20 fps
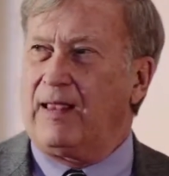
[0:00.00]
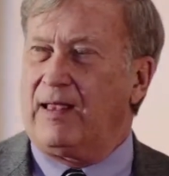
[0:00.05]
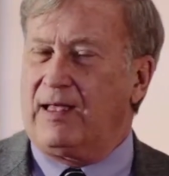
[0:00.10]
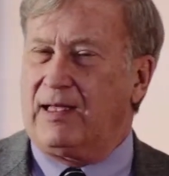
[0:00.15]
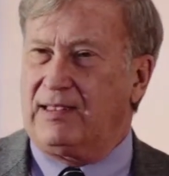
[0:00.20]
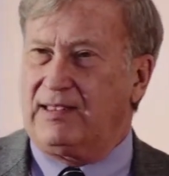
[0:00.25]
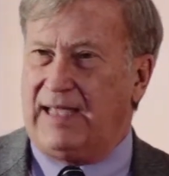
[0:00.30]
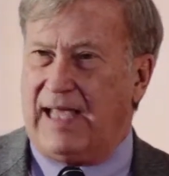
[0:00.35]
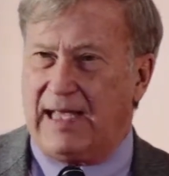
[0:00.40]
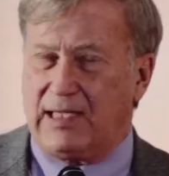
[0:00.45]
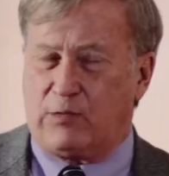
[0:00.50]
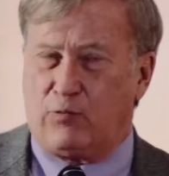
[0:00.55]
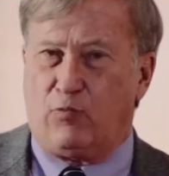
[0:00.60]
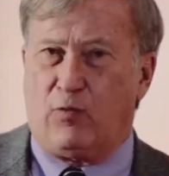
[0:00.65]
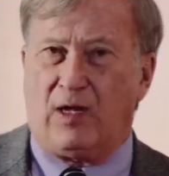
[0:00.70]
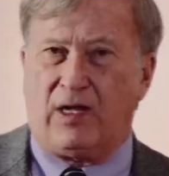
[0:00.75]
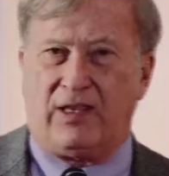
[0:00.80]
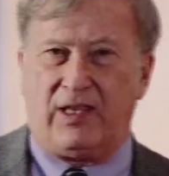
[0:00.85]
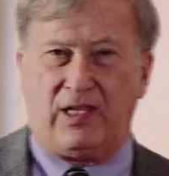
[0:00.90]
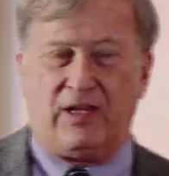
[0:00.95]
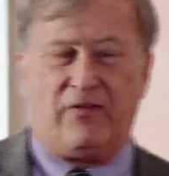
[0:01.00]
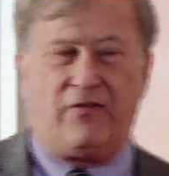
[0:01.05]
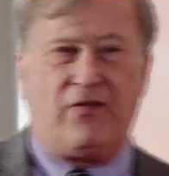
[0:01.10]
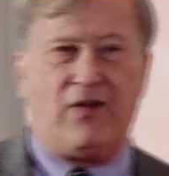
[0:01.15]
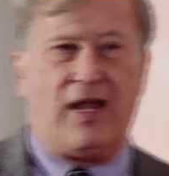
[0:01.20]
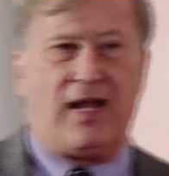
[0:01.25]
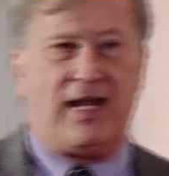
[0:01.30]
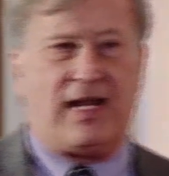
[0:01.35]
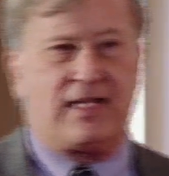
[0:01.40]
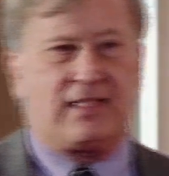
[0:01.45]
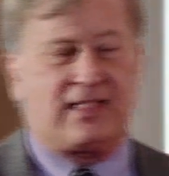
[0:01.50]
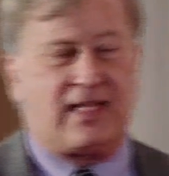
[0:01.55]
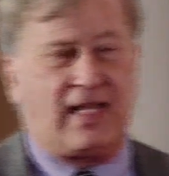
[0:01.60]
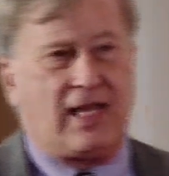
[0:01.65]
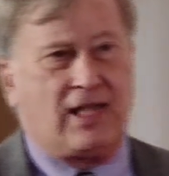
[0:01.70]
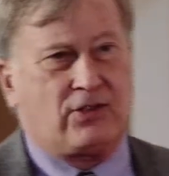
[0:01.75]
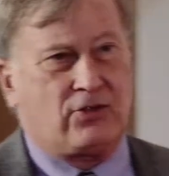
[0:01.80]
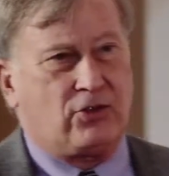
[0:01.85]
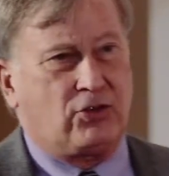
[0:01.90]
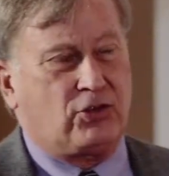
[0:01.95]
Because that's one thing the finance
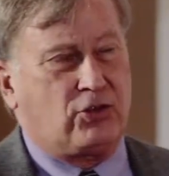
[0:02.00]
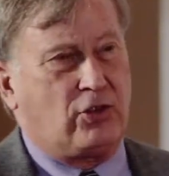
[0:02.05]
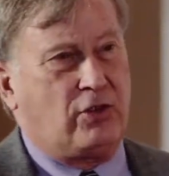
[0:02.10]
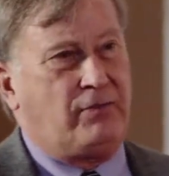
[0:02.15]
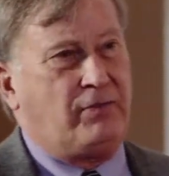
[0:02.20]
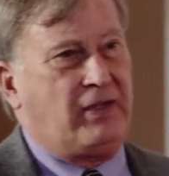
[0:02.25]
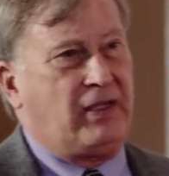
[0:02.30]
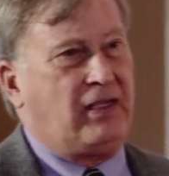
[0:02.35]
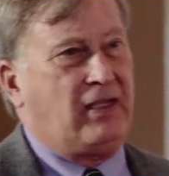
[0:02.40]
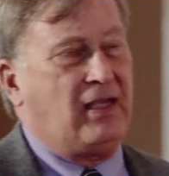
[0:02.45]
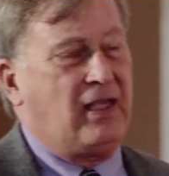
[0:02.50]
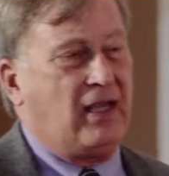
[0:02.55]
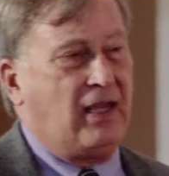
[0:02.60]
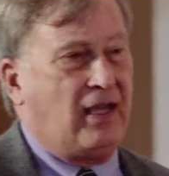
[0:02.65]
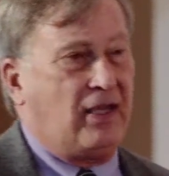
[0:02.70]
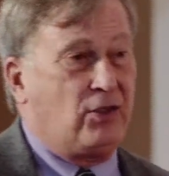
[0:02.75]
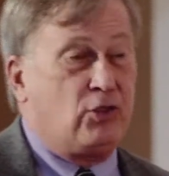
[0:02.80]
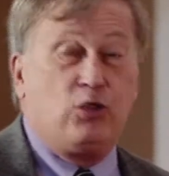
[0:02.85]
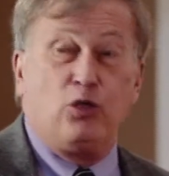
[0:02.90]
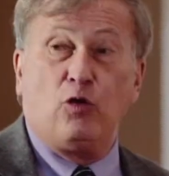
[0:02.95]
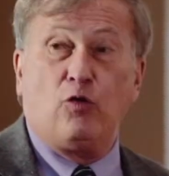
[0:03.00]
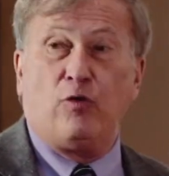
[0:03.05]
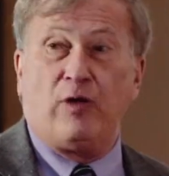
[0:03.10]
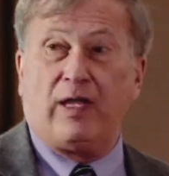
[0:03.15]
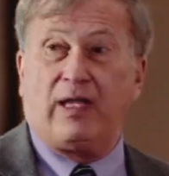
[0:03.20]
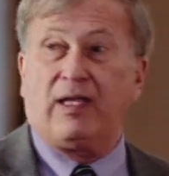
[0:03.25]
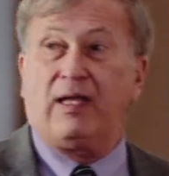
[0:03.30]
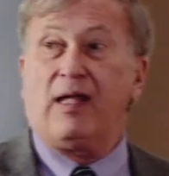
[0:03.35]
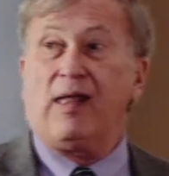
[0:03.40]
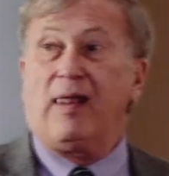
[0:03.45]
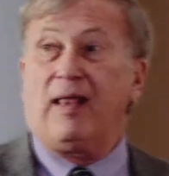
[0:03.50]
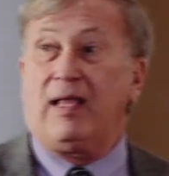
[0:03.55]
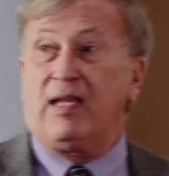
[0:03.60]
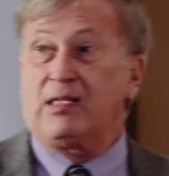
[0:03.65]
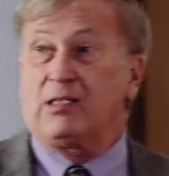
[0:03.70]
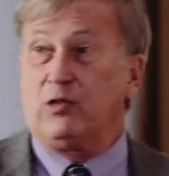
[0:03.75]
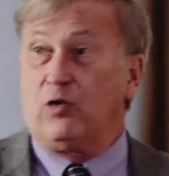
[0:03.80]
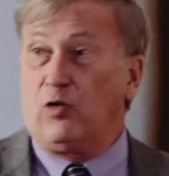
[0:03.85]
council should be doing, is